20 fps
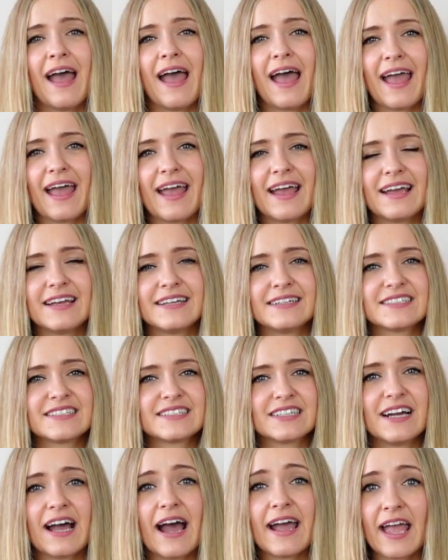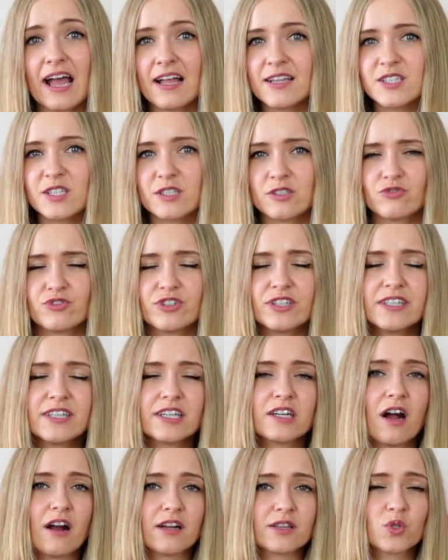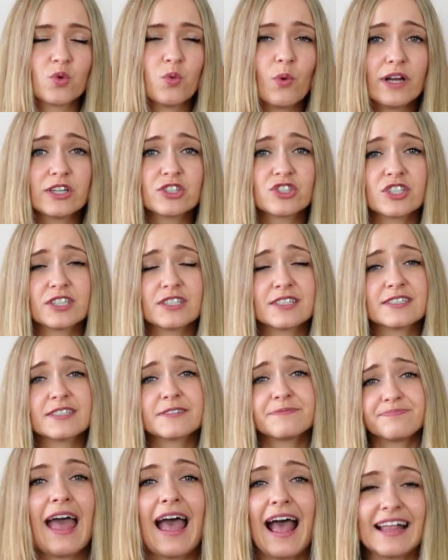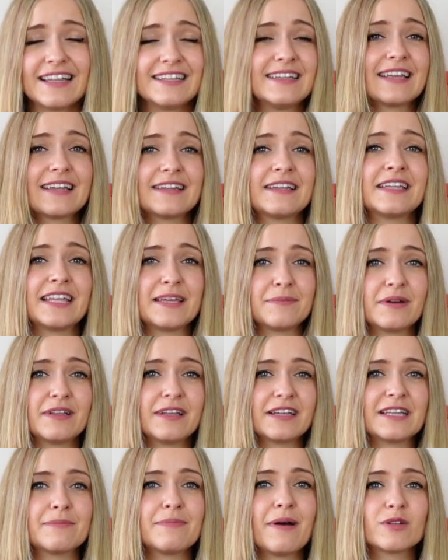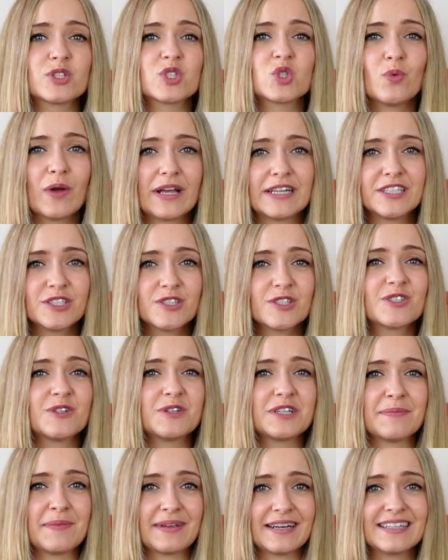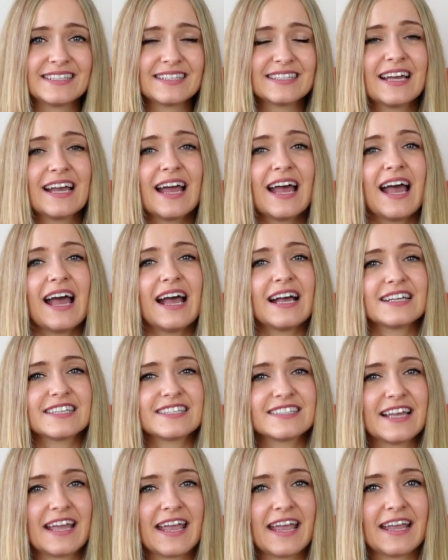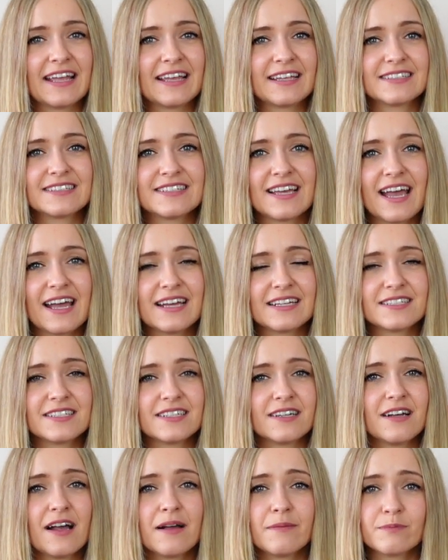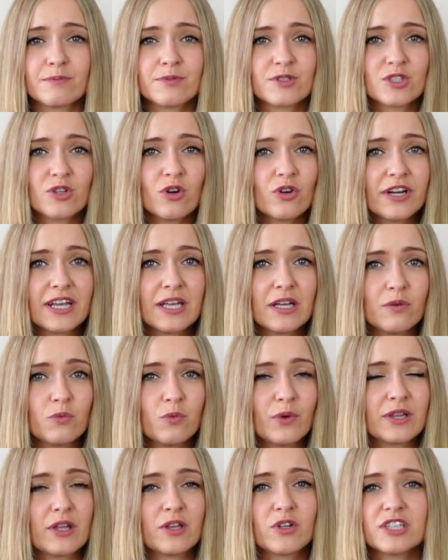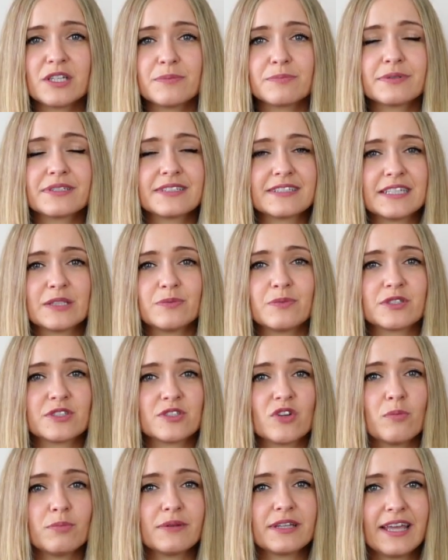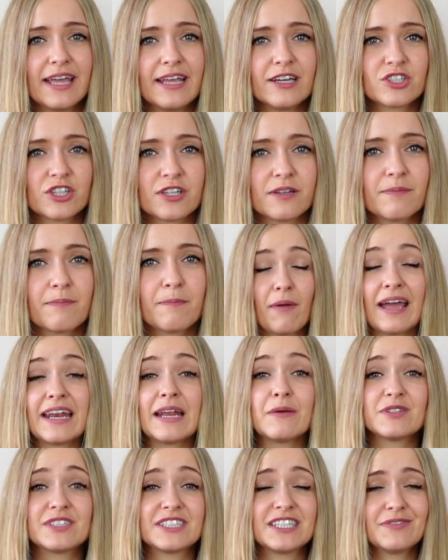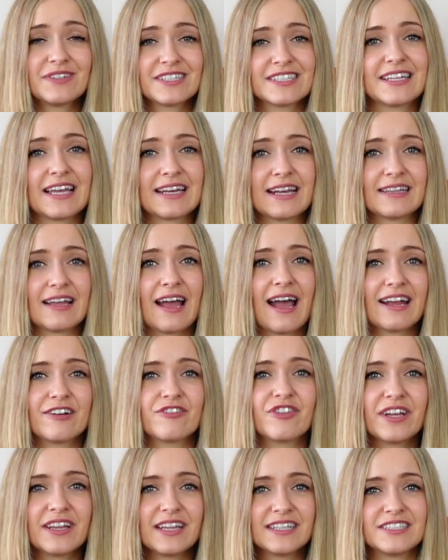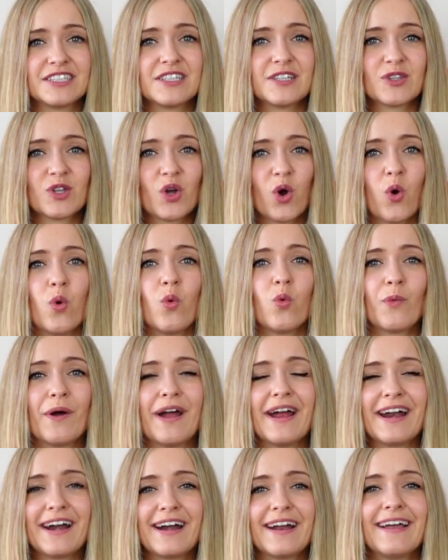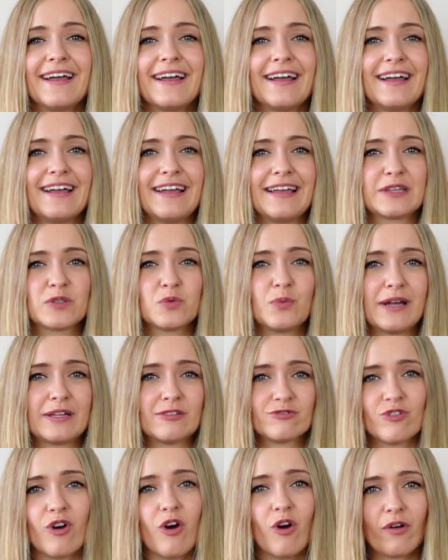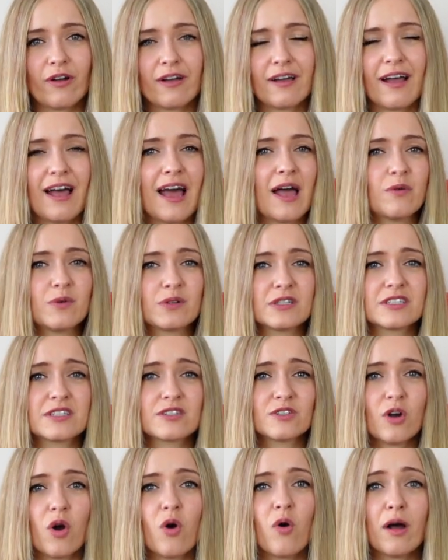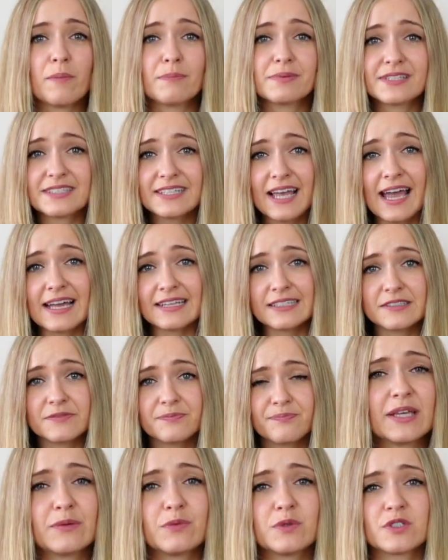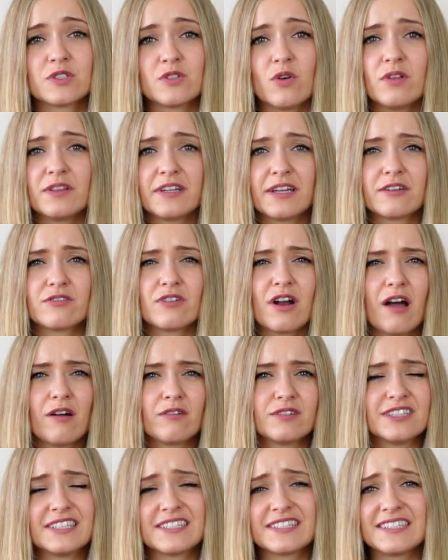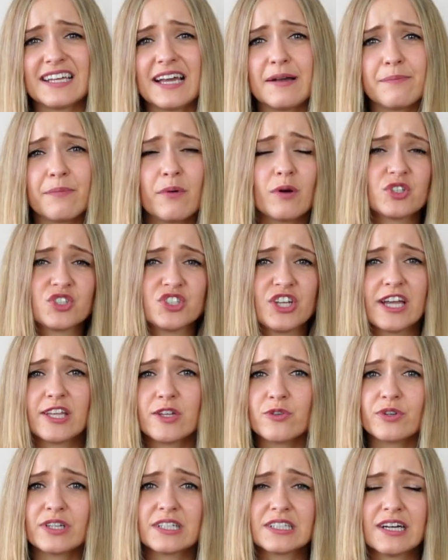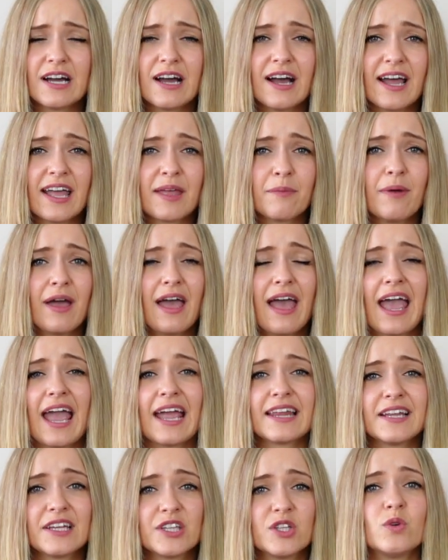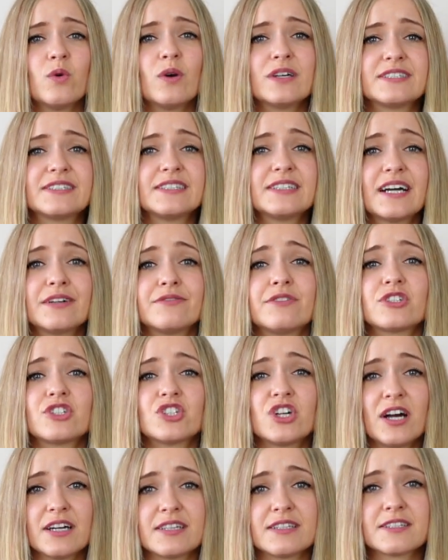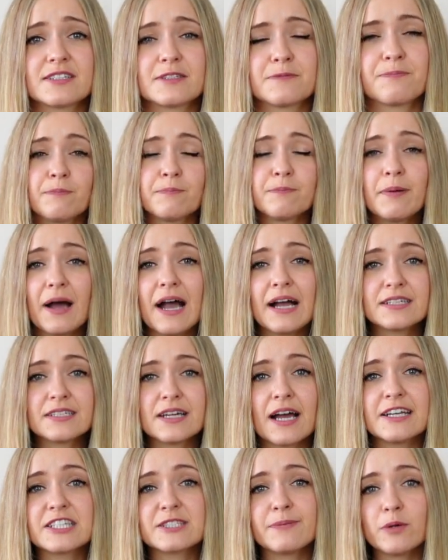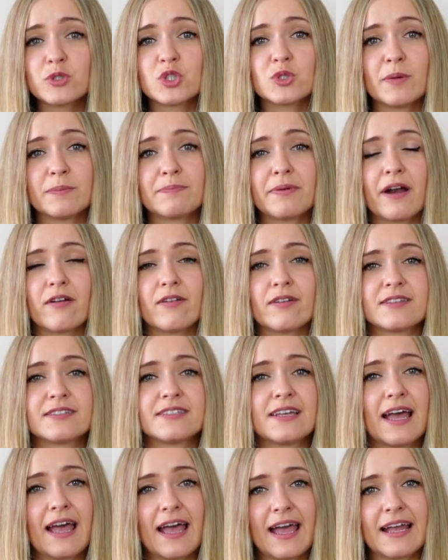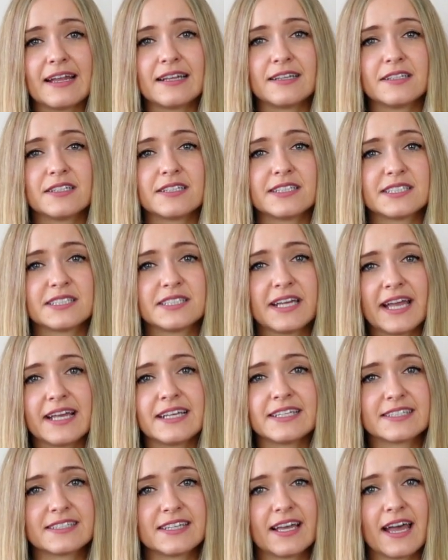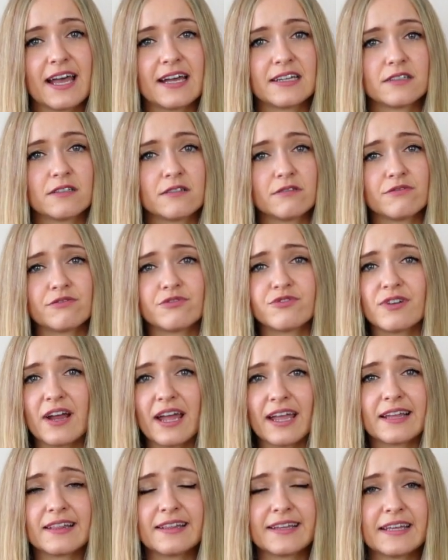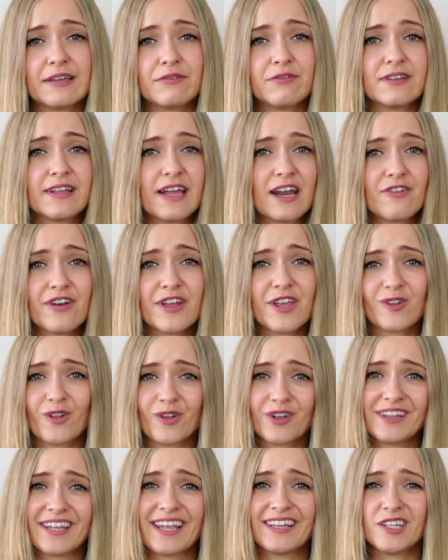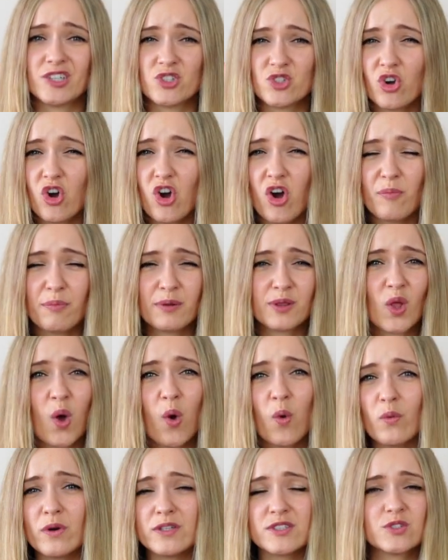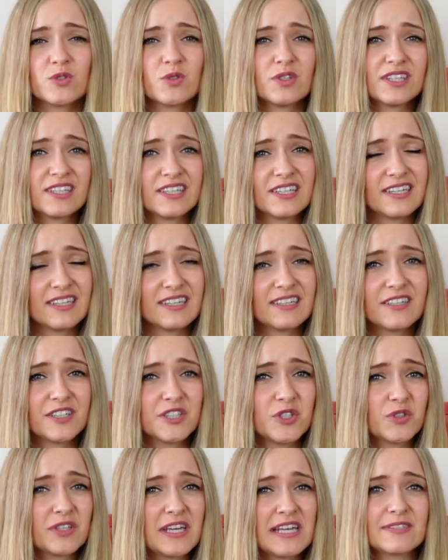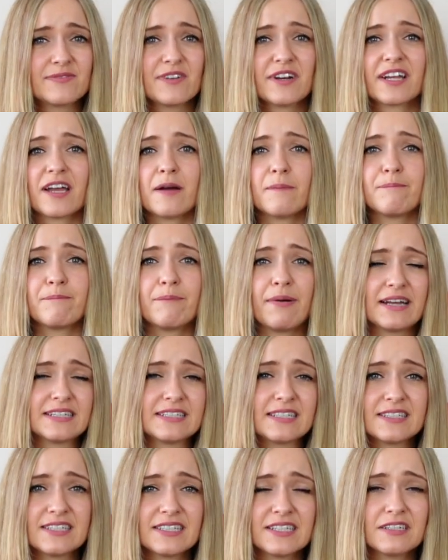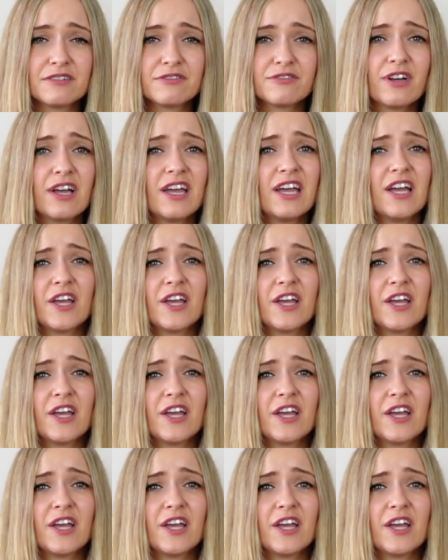And I answered really hard questions. And then I get an email in about 20 to 30 minutes saying that, I'm sorry, we're not going to proceed with your application. And I was devastated. I really didn't know where it went wrong. I was so upset. It was only around December, January time, and I knew I still have a chance. But I spoke to my parents and they said frankly, Valeria, you're not going to get a job. No one wants you here. UK is very competitive.